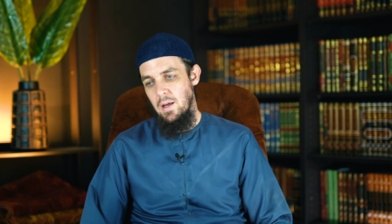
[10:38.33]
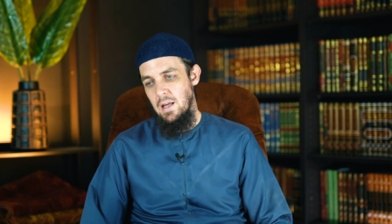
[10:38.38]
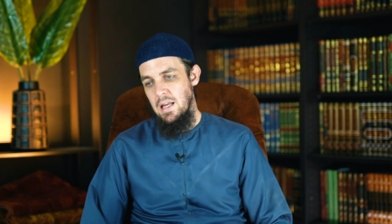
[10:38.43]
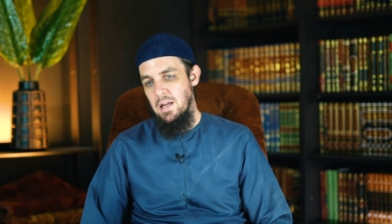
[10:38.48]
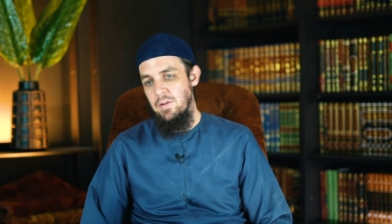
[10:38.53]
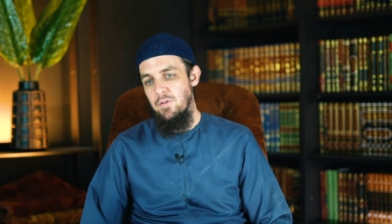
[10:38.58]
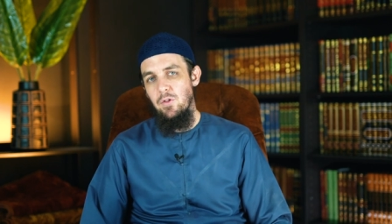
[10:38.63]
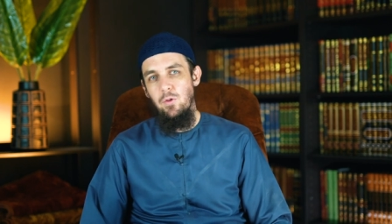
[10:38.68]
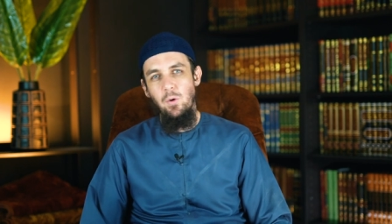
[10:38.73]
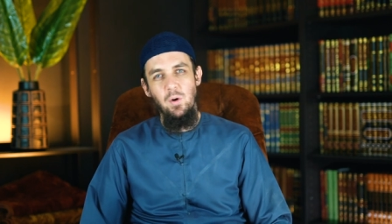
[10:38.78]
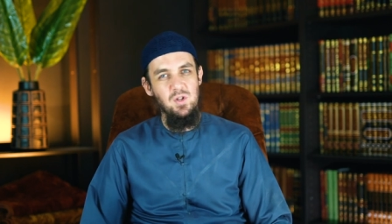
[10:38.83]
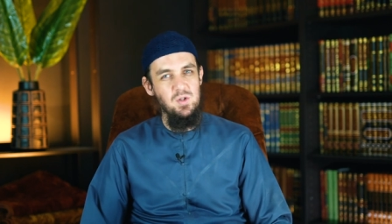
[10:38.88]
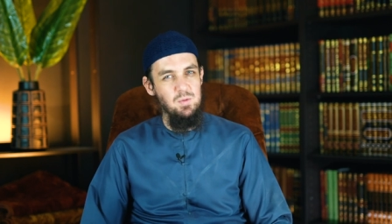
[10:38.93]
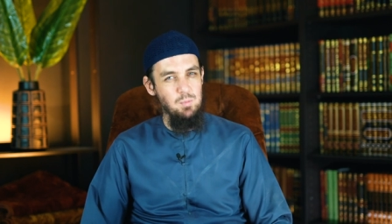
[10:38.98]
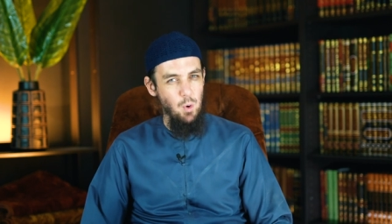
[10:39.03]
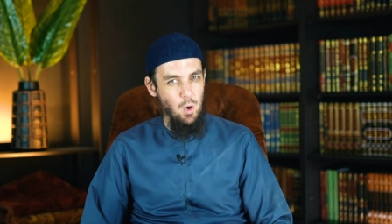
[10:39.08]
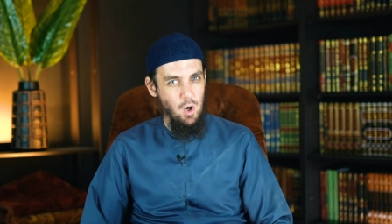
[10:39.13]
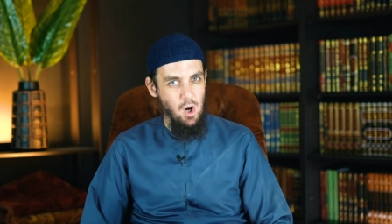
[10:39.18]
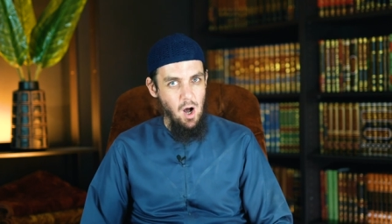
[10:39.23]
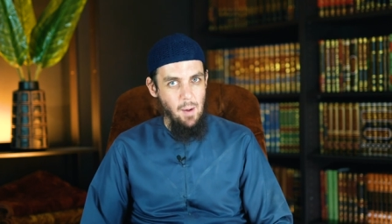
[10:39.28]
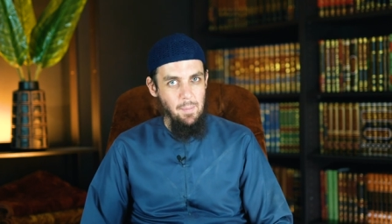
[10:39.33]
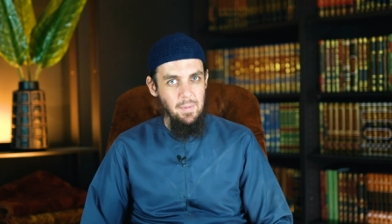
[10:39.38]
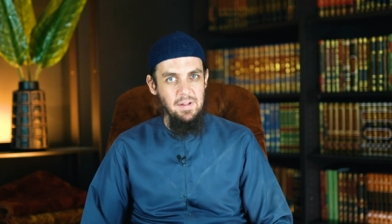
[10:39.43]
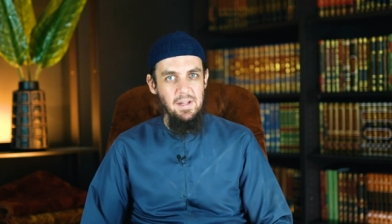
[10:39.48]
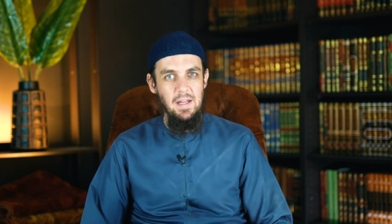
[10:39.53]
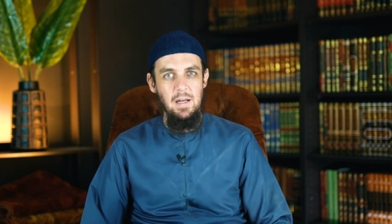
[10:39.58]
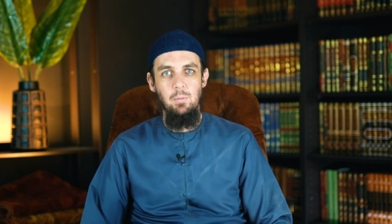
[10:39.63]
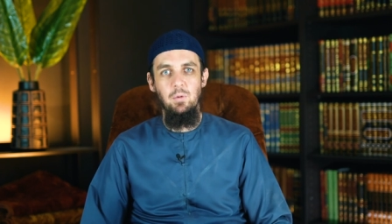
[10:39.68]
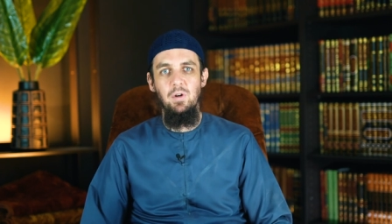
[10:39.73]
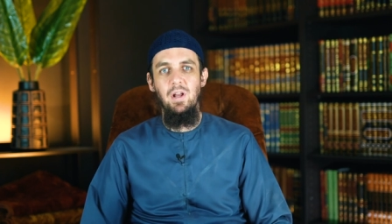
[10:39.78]
even though it's more common
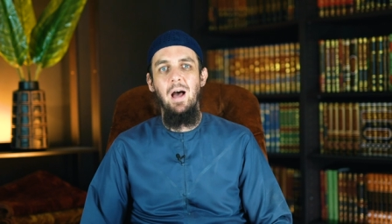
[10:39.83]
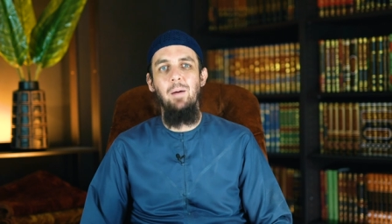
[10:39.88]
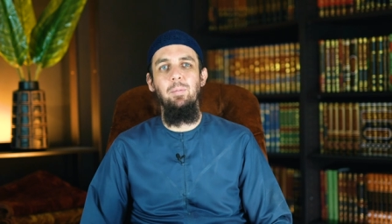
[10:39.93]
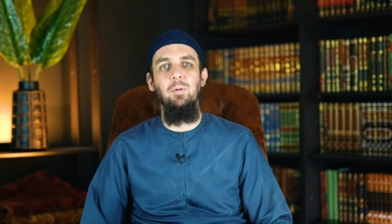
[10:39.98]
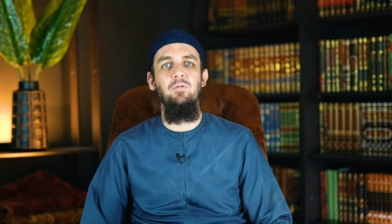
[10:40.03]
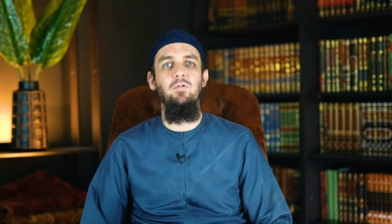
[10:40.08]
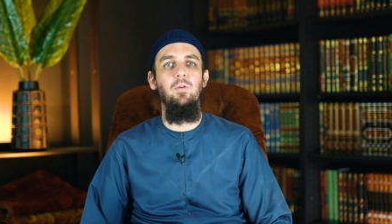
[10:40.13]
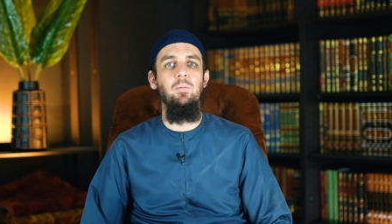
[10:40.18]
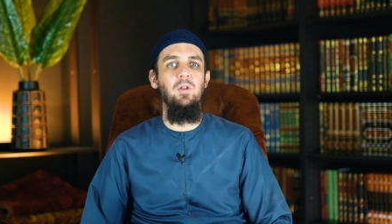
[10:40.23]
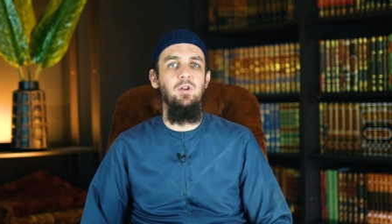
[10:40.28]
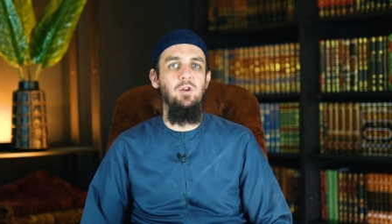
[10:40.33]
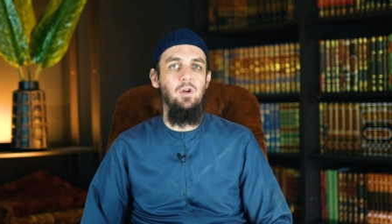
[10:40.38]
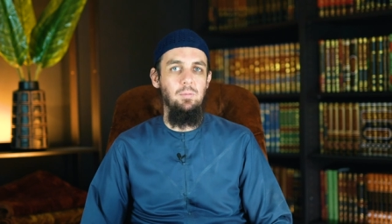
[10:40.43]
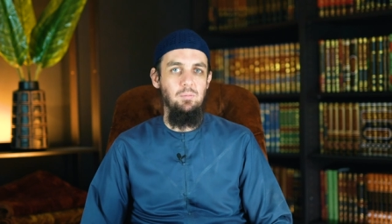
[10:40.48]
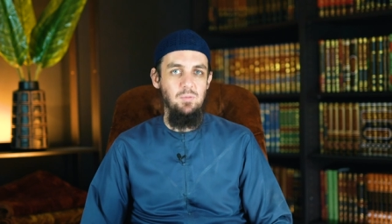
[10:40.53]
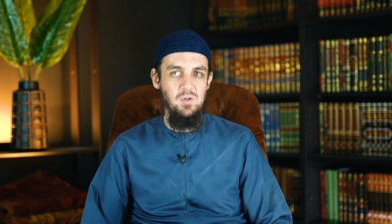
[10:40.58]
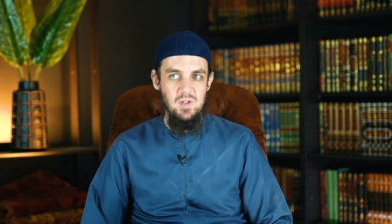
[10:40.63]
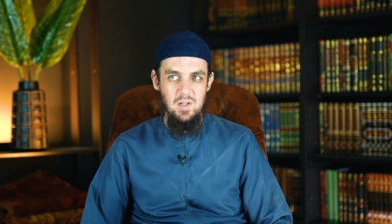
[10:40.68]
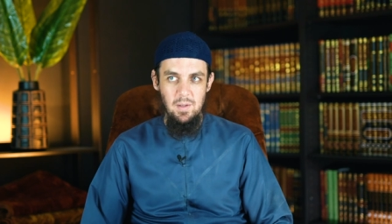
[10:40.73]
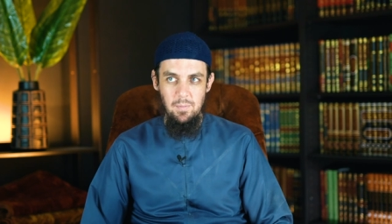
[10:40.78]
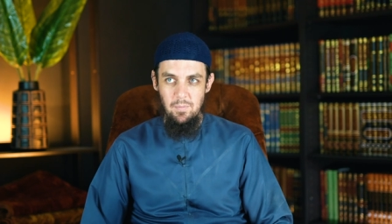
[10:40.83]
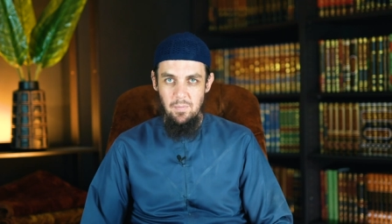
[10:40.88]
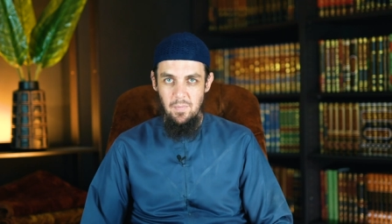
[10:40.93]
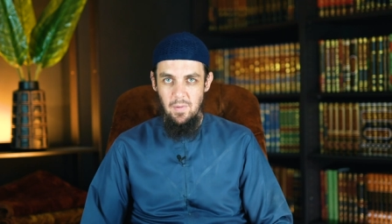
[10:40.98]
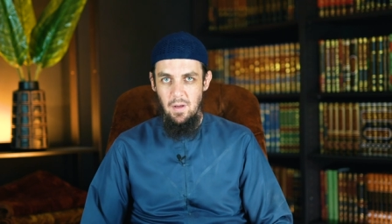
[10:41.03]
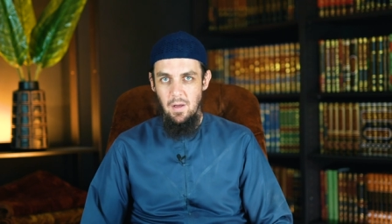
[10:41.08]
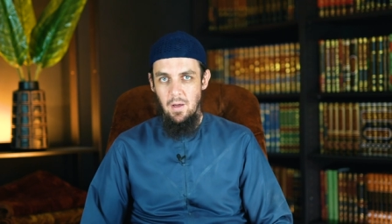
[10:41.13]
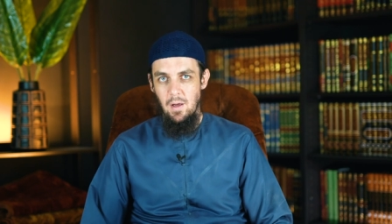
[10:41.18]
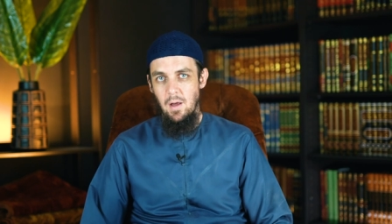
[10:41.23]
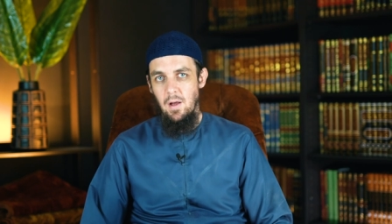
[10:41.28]
that it would happen from the non Muslim.
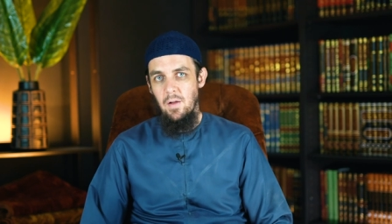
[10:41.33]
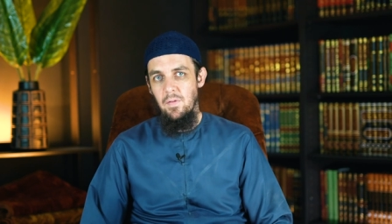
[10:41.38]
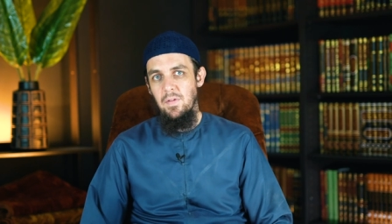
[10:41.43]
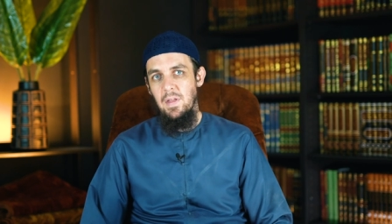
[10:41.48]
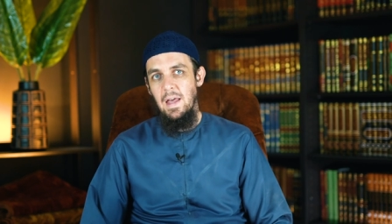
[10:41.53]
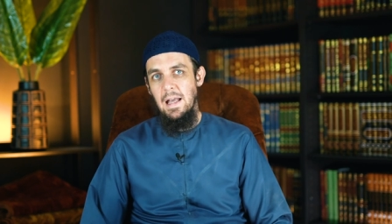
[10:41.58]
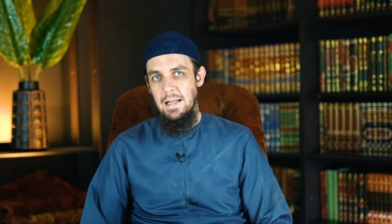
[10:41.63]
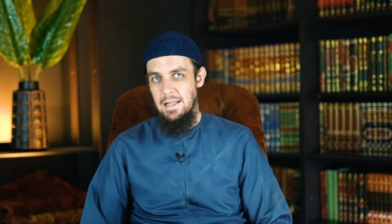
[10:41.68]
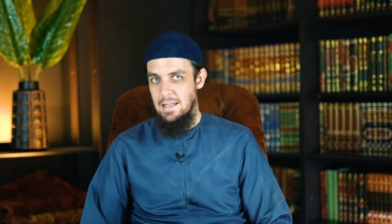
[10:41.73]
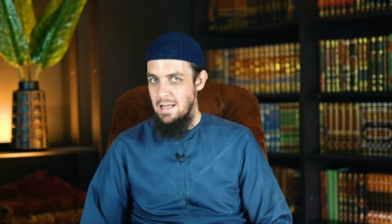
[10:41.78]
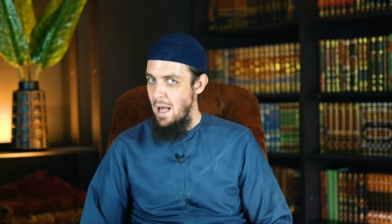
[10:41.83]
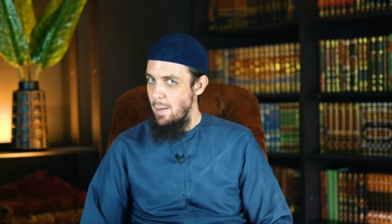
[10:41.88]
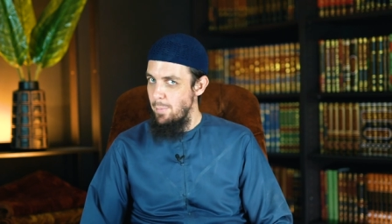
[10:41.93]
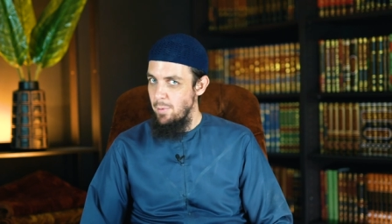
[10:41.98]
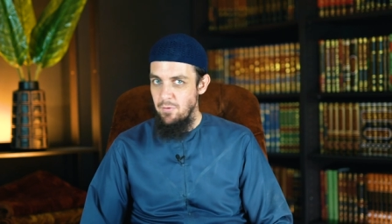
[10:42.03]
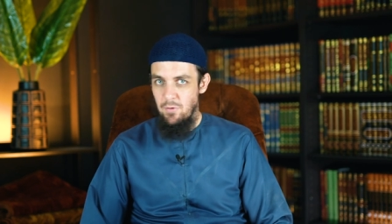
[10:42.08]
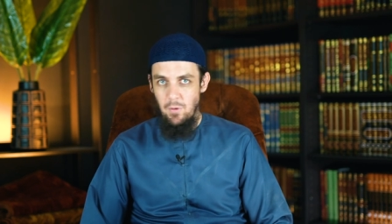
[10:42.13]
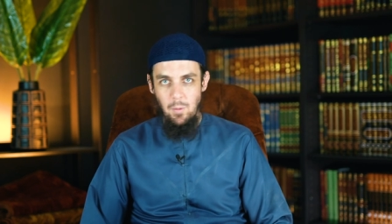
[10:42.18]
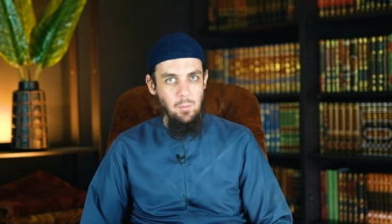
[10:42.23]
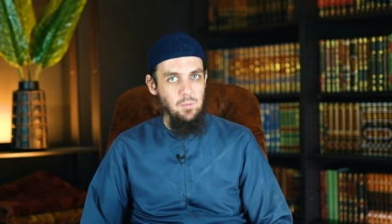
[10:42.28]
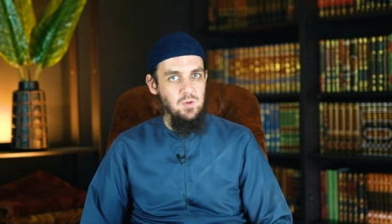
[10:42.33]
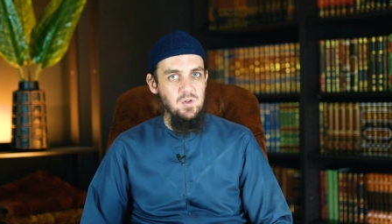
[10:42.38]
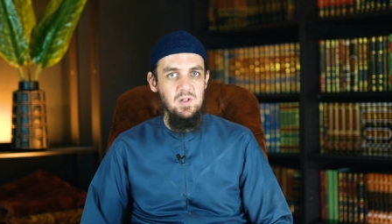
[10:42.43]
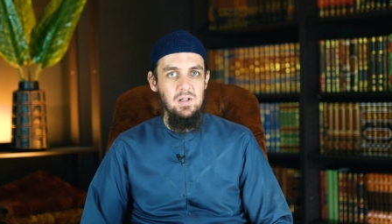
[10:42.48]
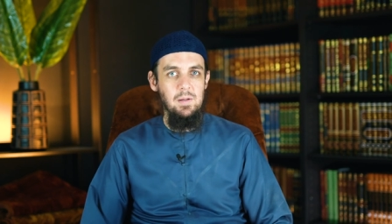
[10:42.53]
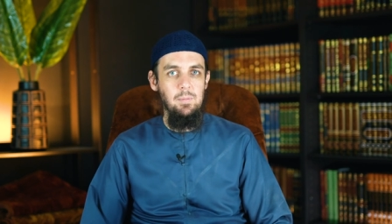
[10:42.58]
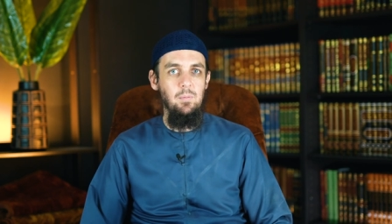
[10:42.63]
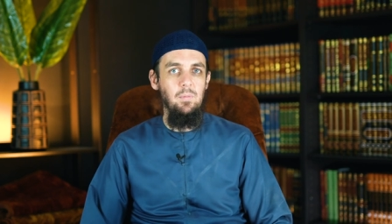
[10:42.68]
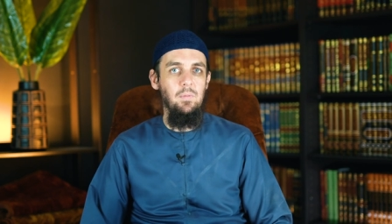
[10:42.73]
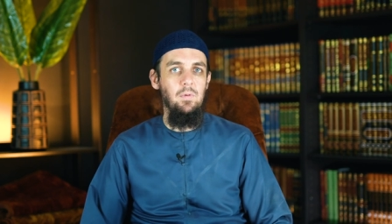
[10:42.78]
It can happen from a
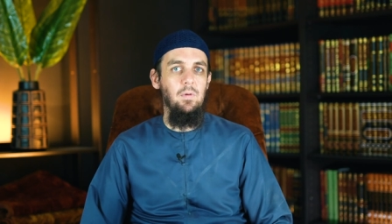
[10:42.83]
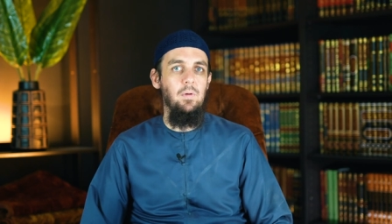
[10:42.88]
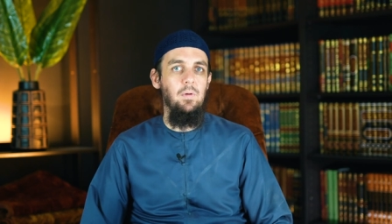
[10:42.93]
Muslim.